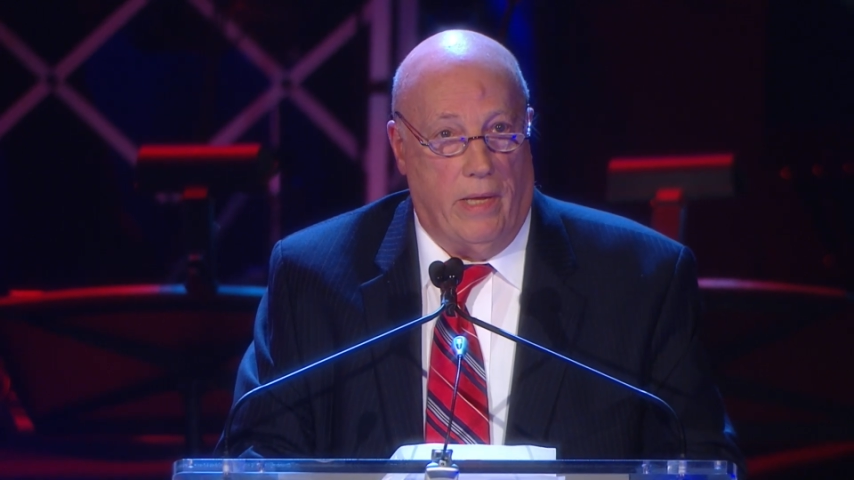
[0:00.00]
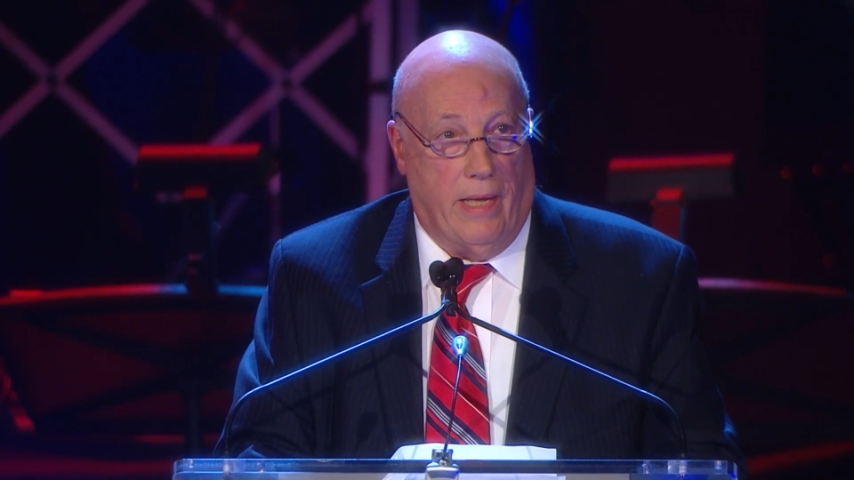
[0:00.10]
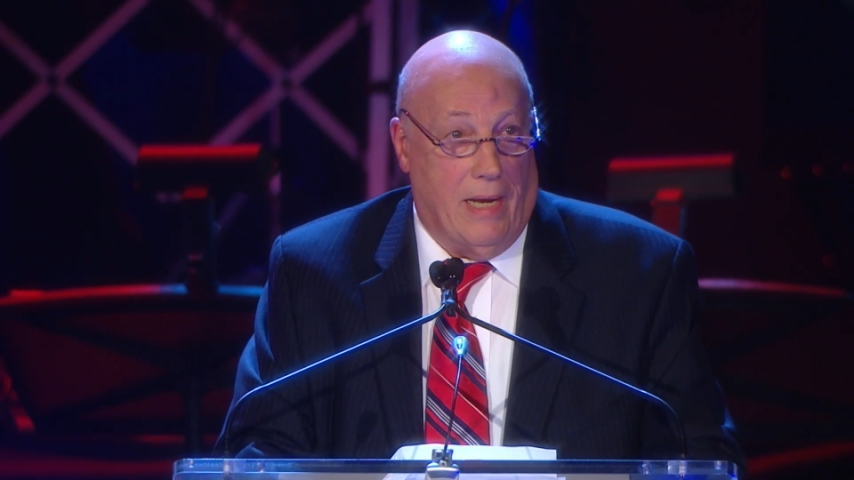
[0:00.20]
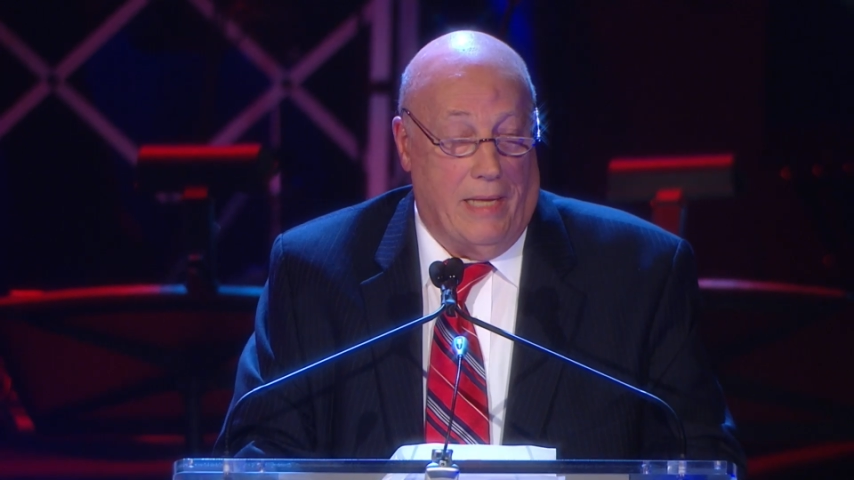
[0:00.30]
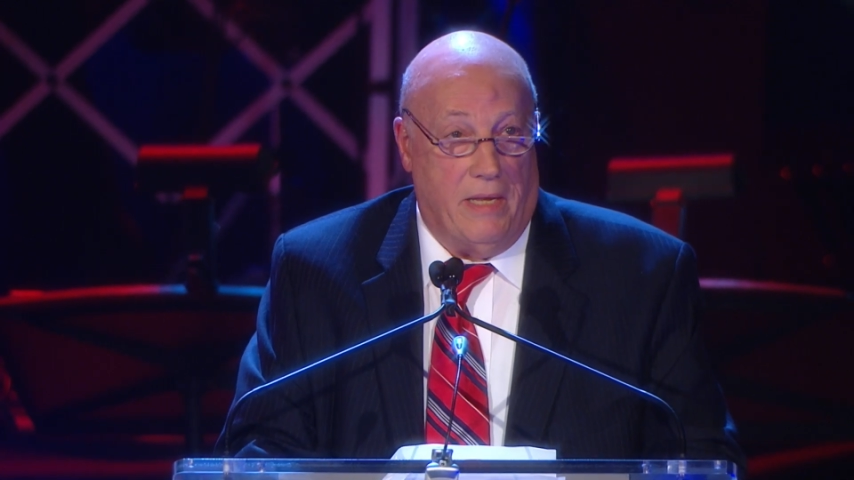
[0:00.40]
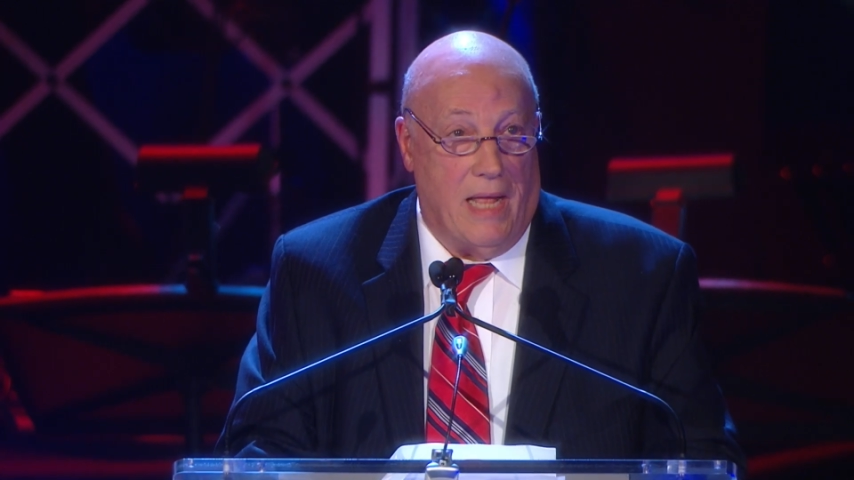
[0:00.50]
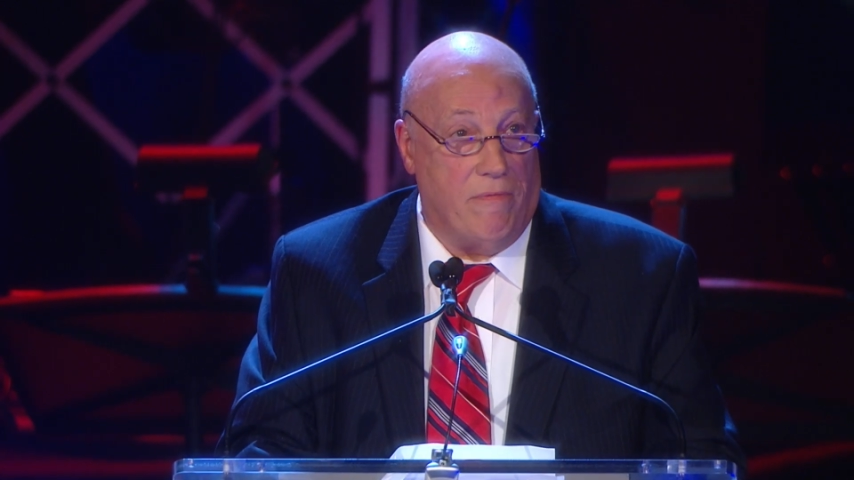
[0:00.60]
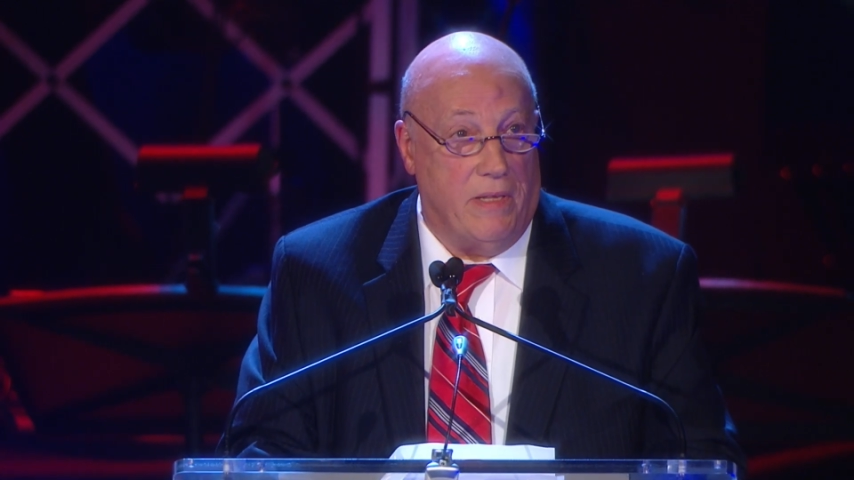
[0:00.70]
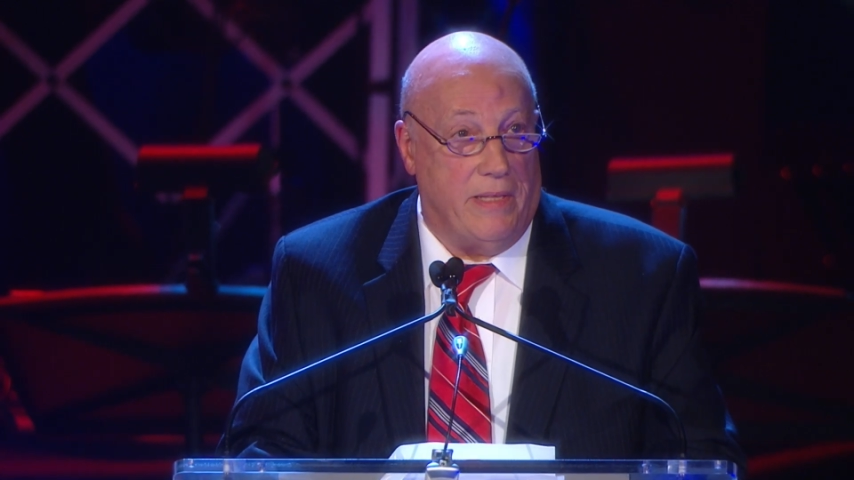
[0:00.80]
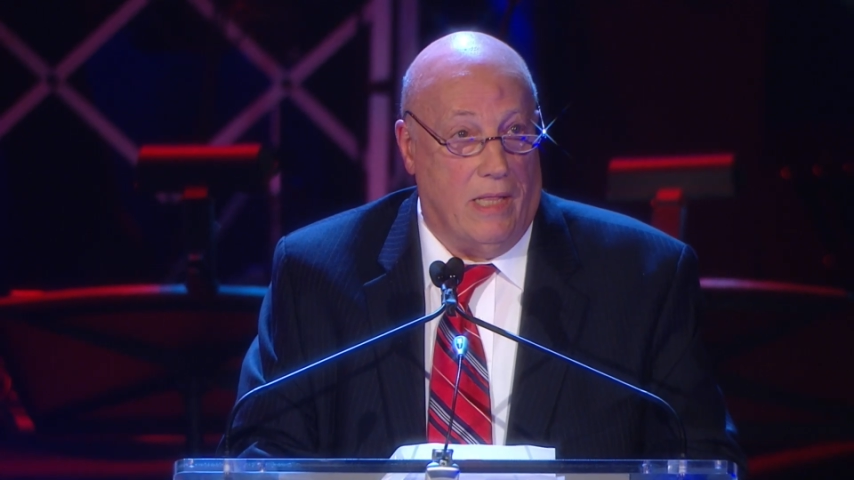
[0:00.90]
And I didn't have
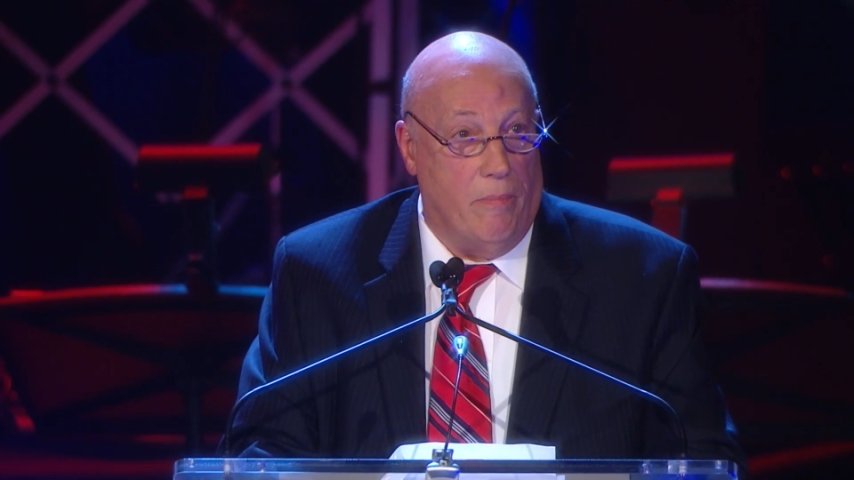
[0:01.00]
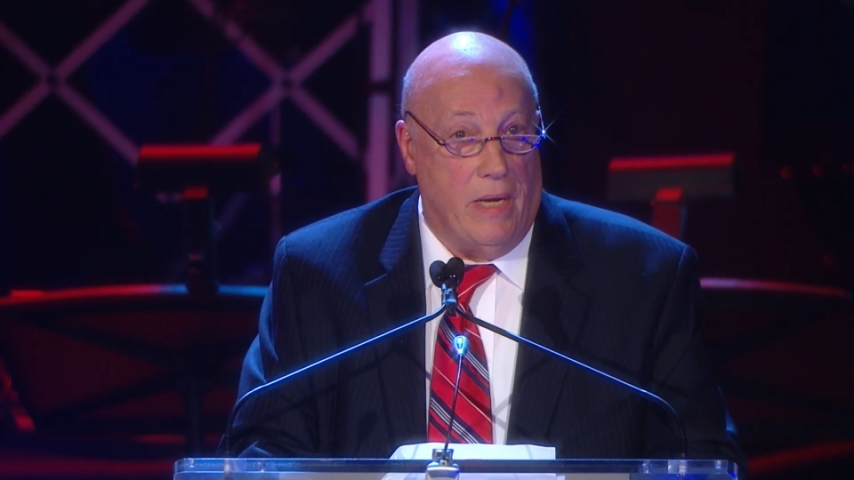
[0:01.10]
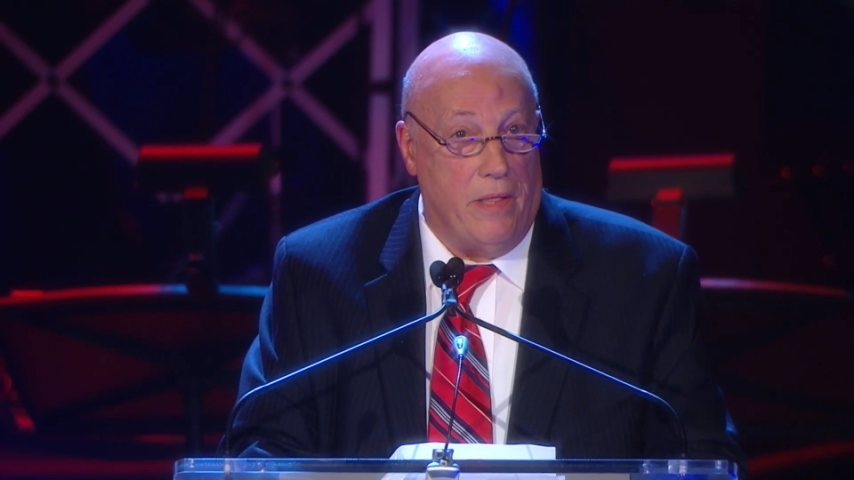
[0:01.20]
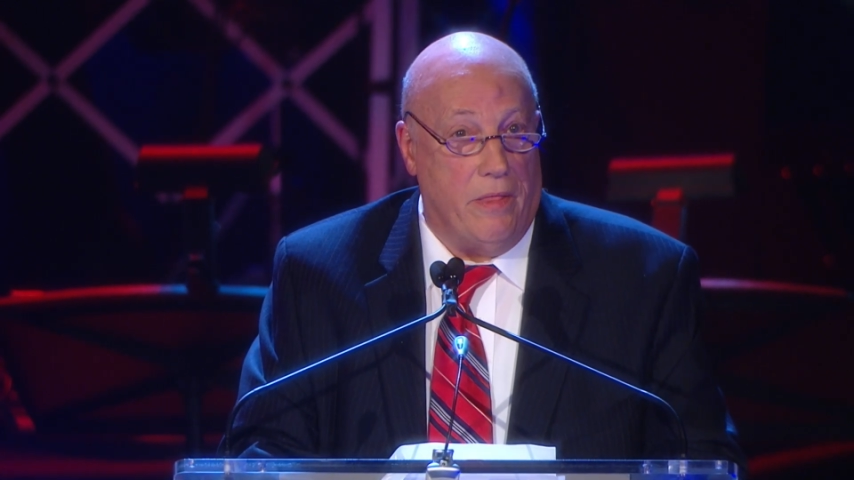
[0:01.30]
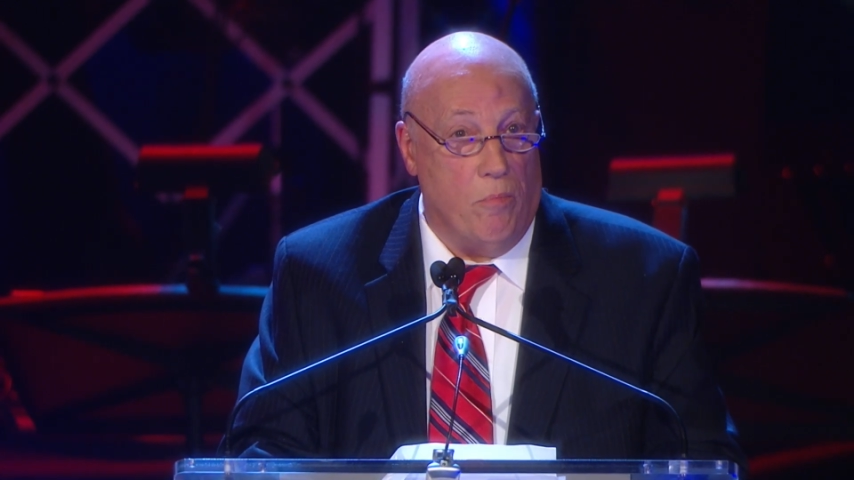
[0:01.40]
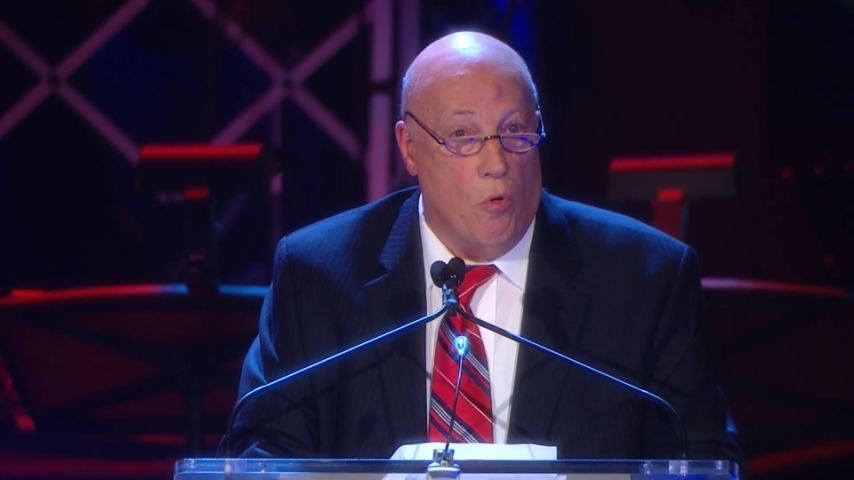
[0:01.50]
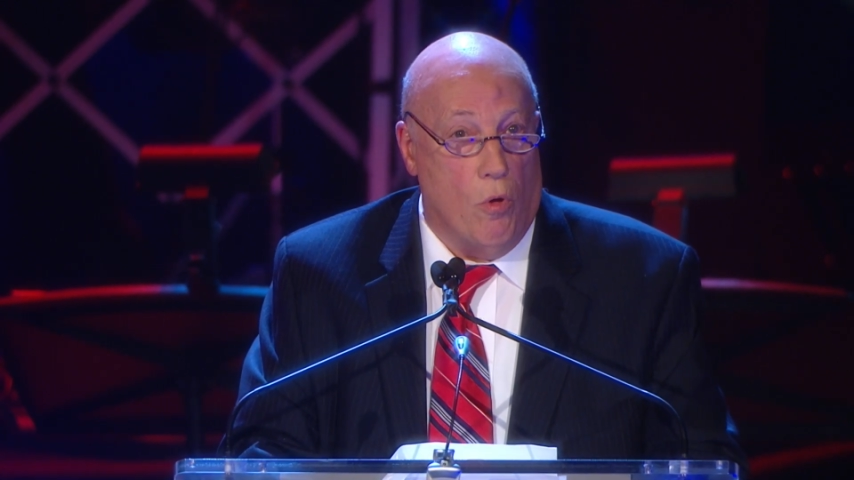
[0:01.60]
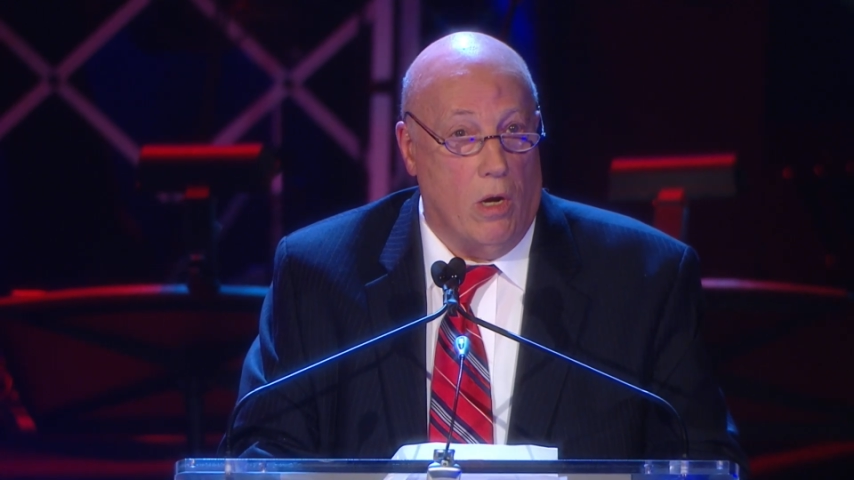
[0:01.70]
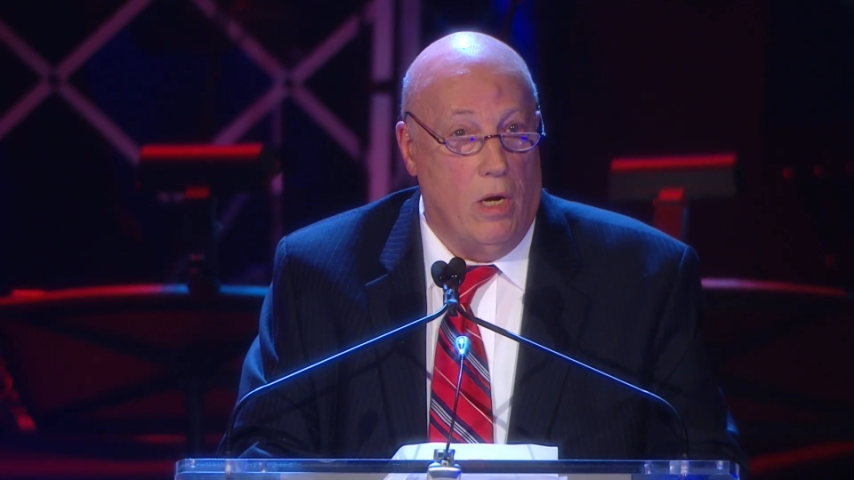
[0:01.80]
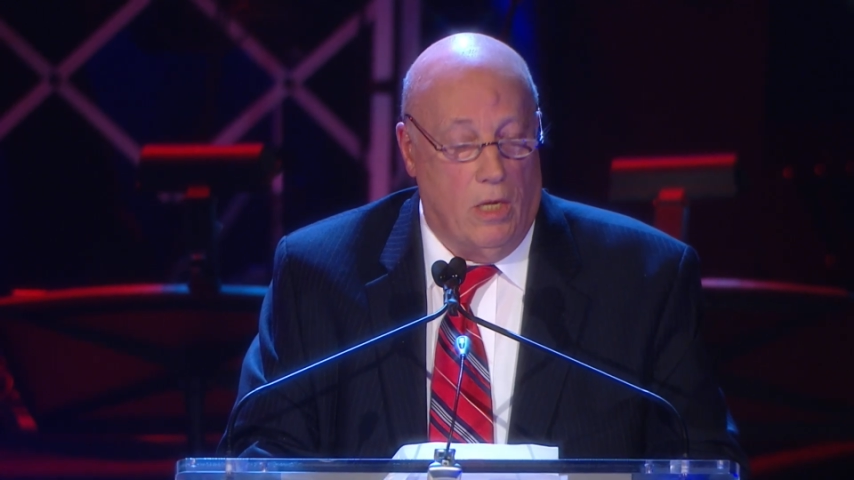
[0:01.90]
to tell him anything more.